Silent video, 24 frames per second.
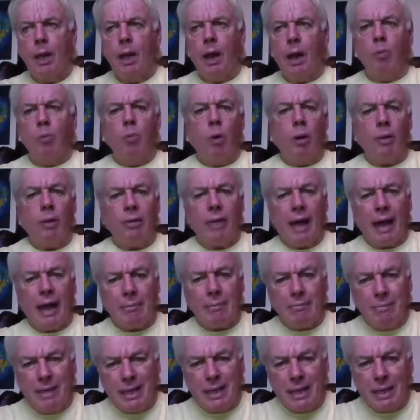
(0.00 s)
And what that
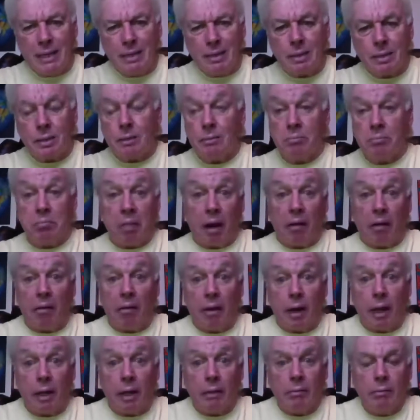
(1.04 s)
means,
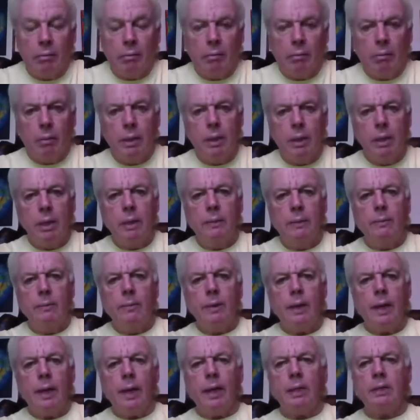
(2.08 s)
apparently,
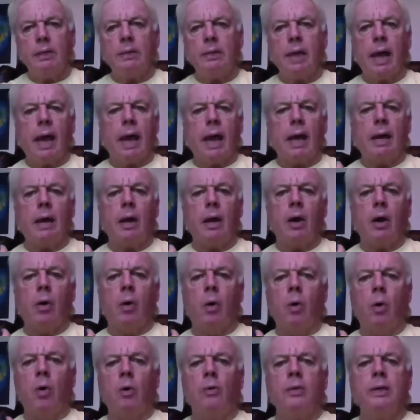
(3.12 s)
is that
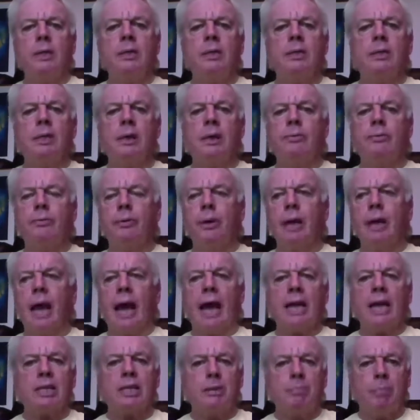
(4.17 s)
all these different
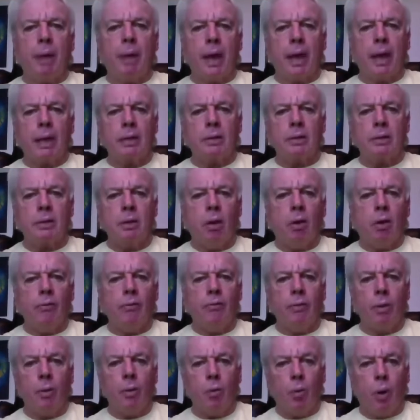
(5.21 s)
aspects
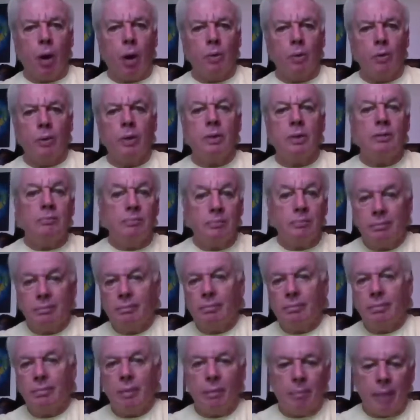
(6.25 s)
of woke,
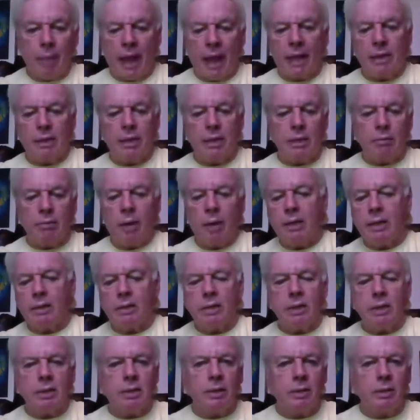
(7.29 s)

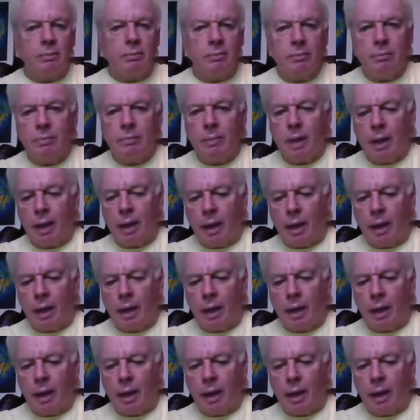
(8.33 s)
anti-racism,